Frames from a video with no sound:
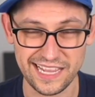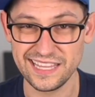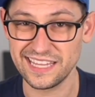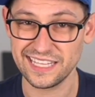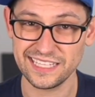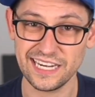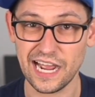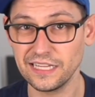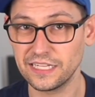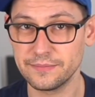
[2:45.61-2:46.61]
And the thing that I
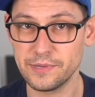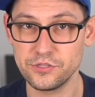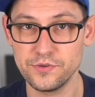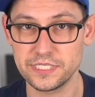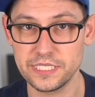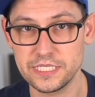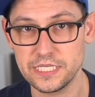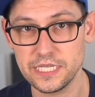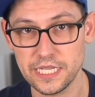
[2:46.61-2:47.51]
like about U S D C